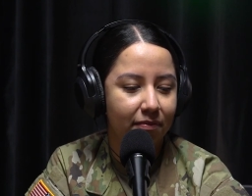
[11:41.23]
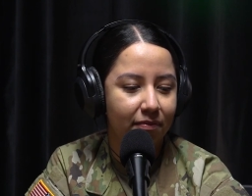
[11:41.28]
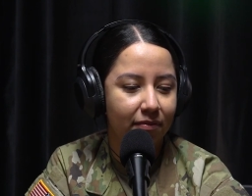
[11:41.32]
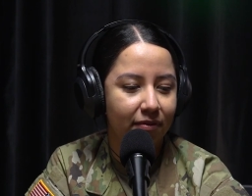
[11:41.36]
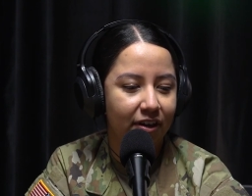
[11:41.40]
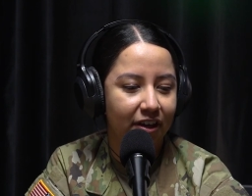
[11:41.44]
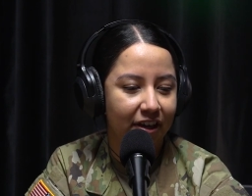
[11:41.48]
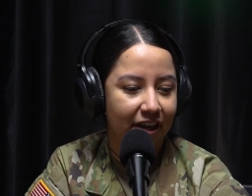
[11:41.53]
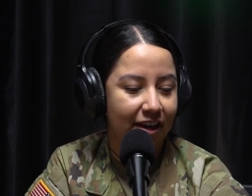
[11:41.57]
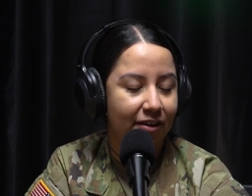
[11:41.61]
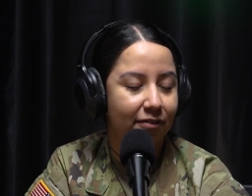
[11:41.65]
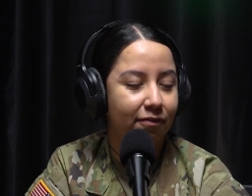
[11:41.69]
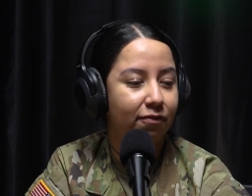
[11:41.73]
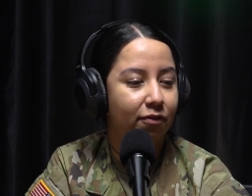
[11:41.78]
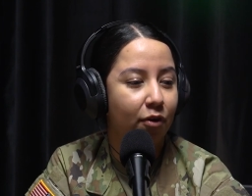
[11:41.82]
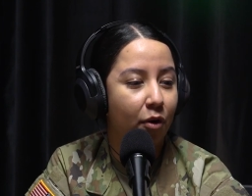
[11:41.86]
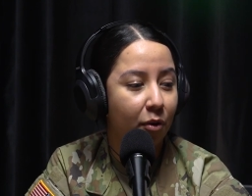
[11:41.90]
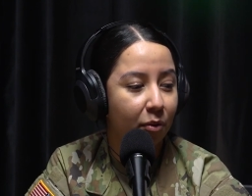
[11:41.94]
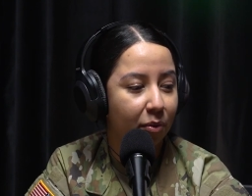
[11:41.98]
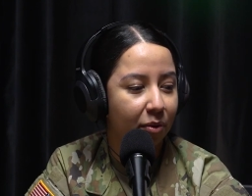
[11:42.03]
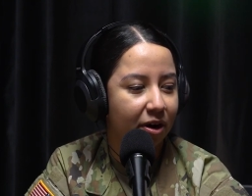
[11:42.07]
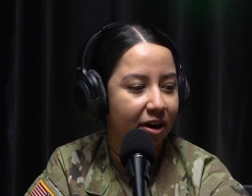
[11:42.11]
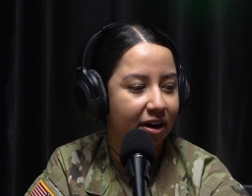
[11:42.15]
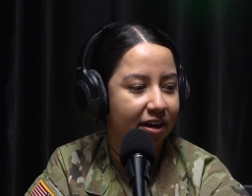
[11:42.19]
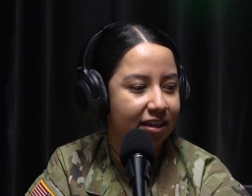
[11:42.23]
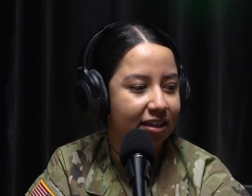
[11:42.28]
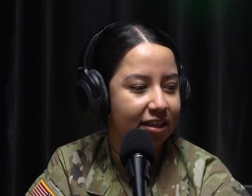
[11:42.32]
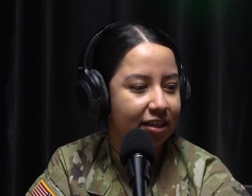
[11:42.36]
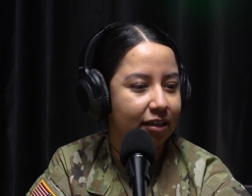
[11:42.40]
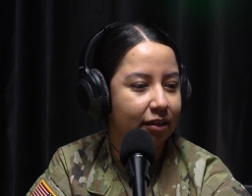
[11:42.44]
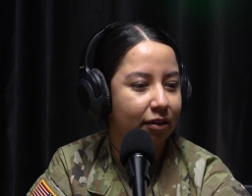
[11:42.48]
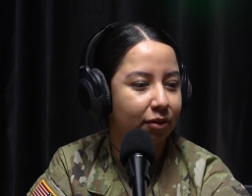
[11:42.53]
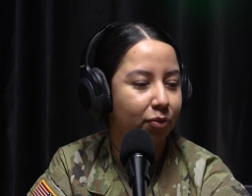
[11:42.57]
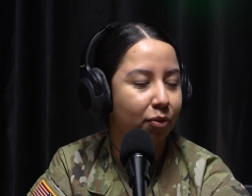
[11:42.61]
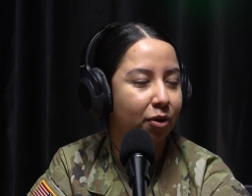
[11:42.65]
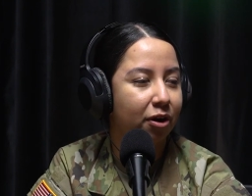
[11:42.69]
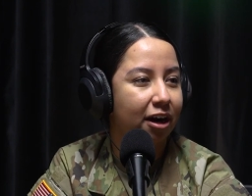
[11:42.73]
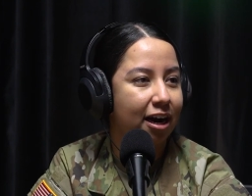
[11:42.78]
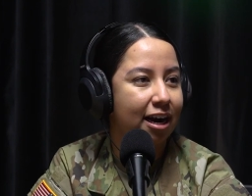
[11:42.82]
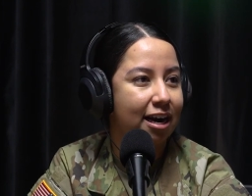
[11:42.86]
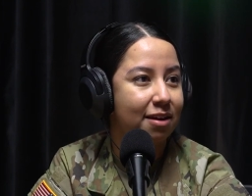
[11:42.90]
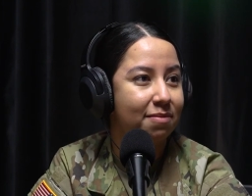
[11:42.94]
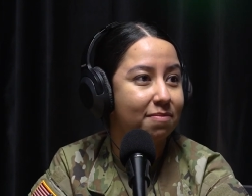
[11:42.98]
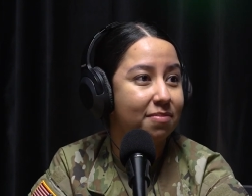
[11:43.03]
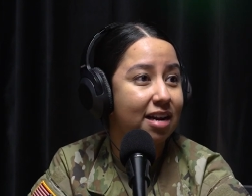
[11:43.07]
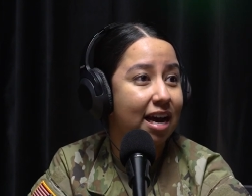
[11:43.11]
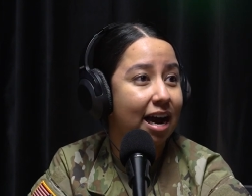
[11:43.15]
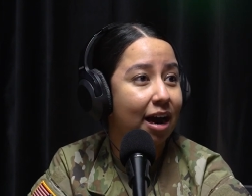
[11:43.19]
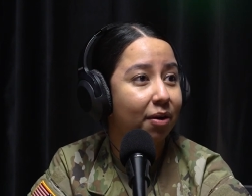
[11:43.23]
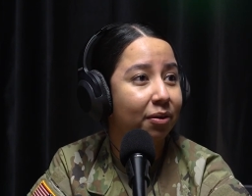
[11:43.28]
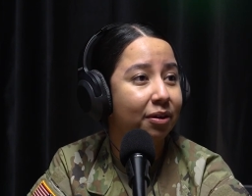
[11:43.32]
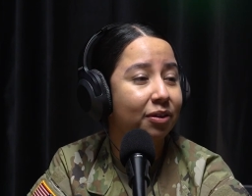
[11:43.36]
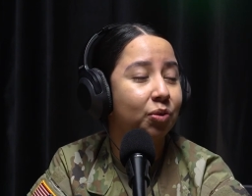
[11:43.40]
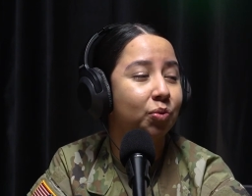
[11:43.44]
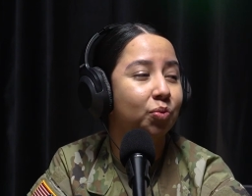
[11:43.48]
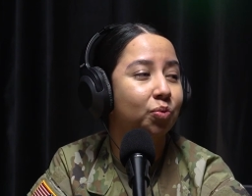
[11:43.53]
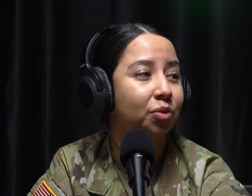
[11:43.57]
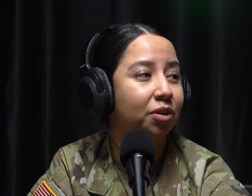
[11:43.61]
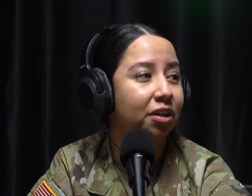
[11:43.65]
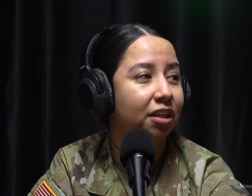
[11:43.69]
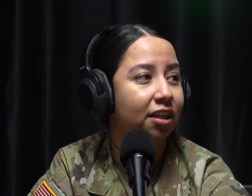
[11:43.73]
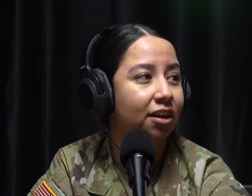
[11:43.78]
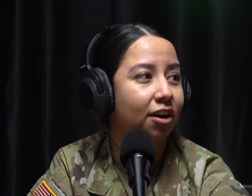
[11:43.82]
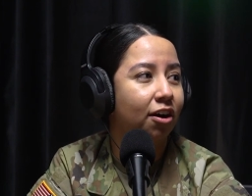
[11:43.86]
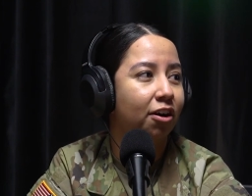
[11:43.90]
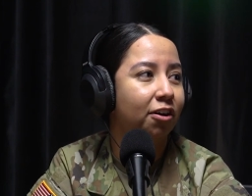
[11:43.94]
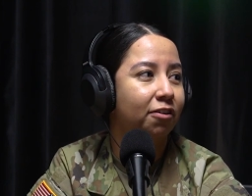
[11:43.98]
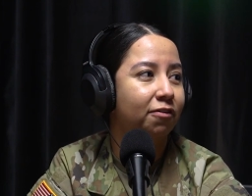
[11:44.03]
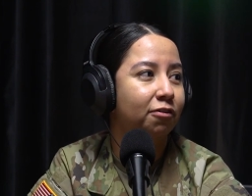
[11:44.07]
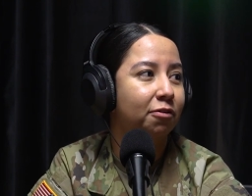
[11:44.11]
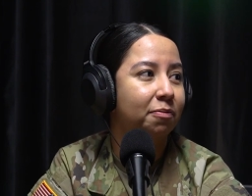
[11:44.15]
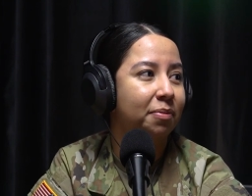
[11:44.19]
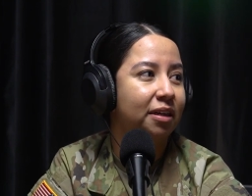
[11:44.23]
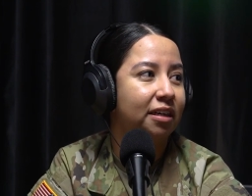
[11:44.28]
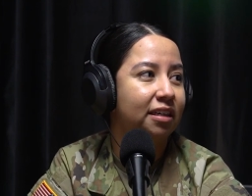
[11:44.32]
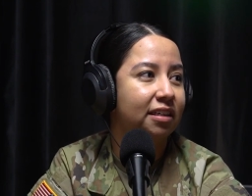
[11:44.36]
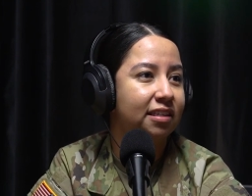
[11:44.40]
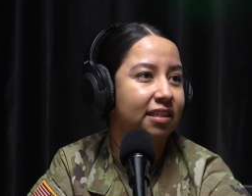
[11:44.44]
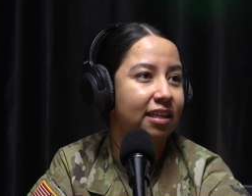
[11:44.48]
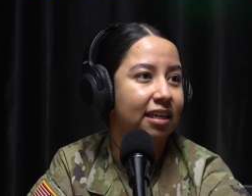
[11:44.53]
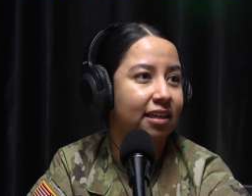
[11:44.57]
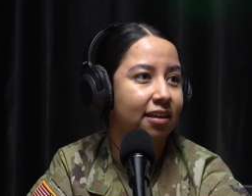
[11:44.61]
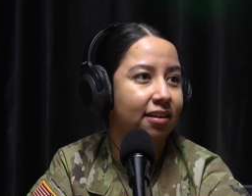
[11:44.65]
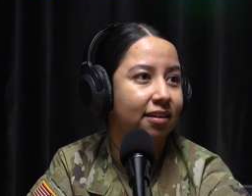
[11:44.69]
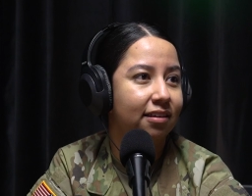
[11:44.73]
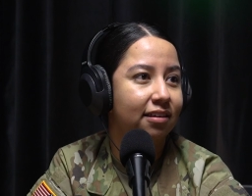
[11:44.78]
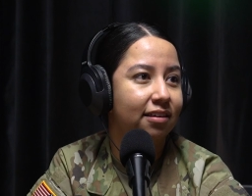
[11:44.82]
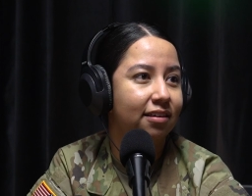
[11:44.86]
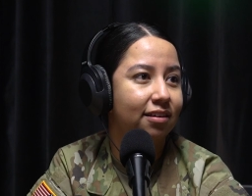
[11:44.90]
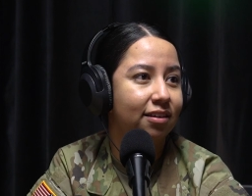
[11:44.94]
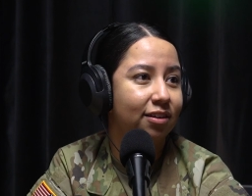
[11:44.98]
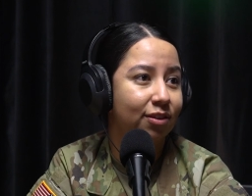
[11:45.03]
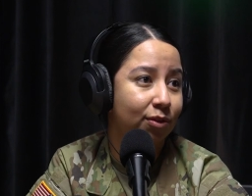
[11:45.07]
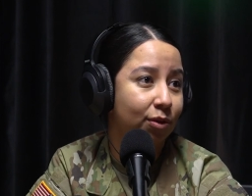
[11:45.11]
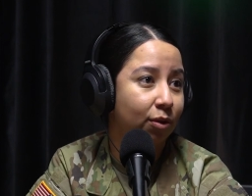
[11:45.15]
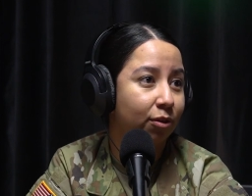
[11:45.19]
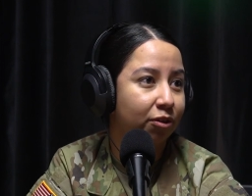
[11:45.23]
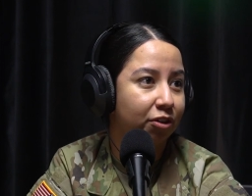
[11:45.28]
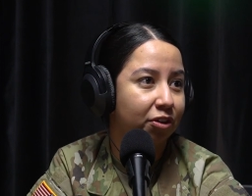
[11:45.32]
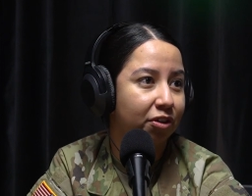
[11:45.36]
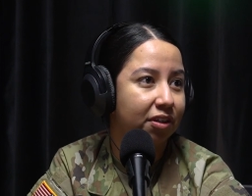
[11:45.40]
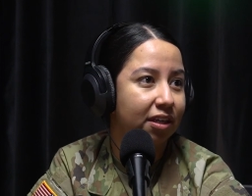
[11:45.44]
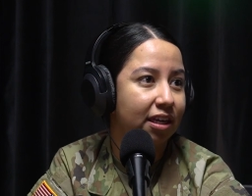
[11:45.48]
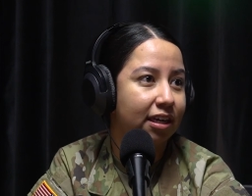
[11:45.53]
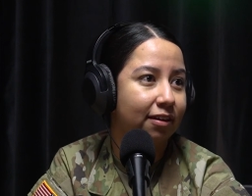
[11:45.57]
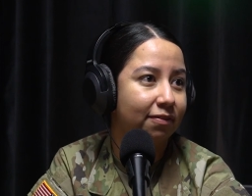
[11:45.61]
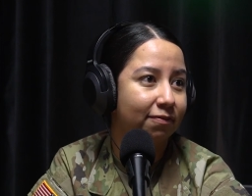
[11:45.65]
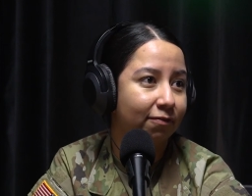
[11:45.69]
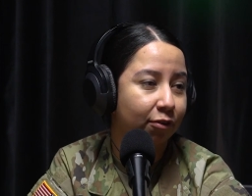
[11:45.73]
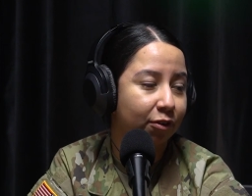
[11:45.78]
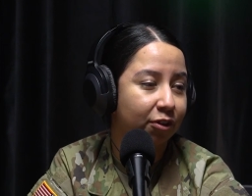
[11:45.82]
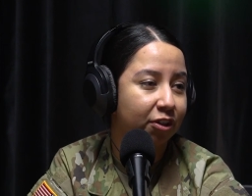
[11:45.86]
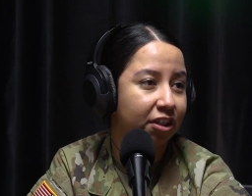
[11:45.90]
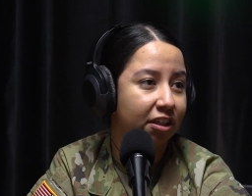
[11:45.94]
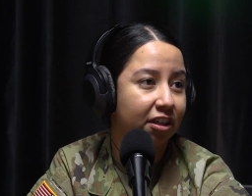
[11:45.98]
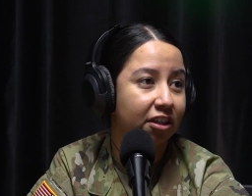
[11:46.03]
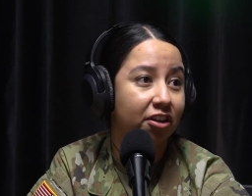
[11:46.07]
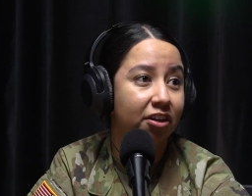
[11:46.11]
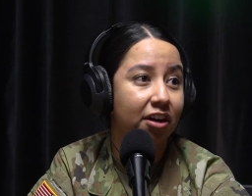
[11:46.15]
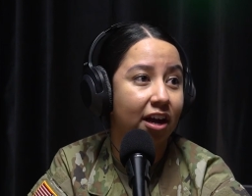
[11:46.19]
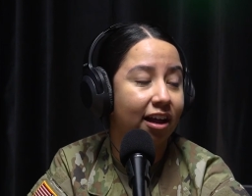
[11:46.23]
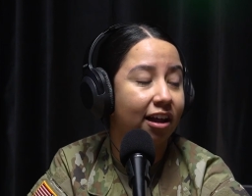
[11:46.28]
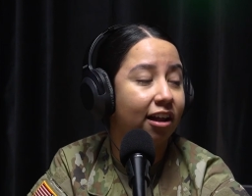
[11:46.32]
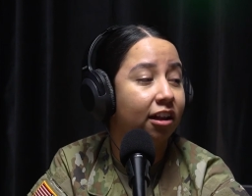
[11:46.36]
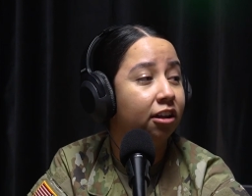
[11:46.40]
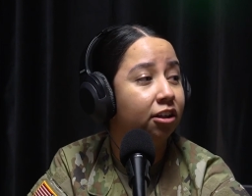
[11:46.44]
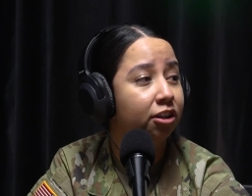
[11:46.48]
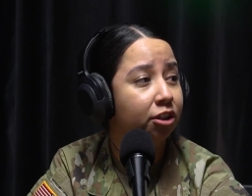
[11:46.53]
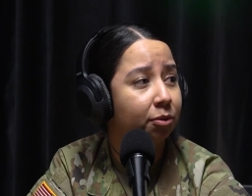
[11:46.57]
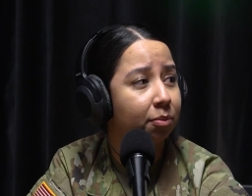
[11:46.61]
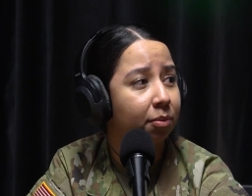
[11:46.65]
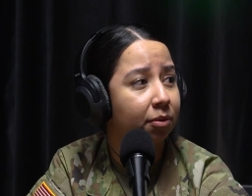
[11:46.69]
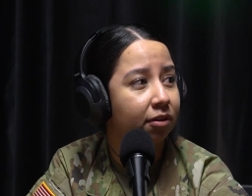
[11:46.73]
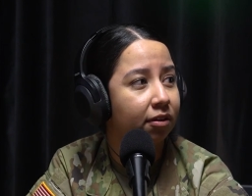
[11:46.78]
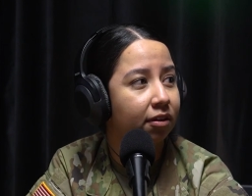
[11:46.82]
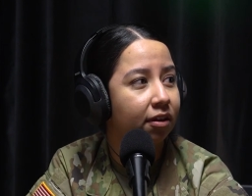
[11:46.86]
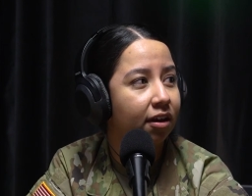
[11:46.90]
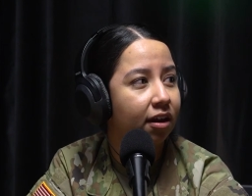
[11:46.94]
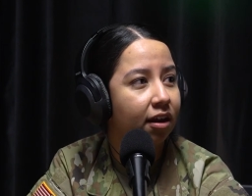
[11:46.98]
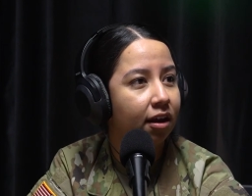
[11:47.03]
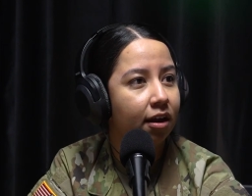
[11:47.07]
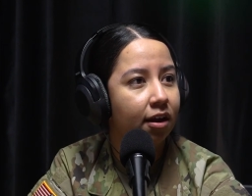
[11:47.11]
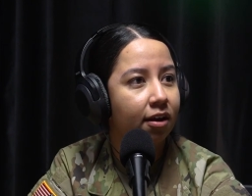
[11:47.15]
looking forward to where I am now, it's really hard for me to say to soldiers, like, unfortunately, you're not eligible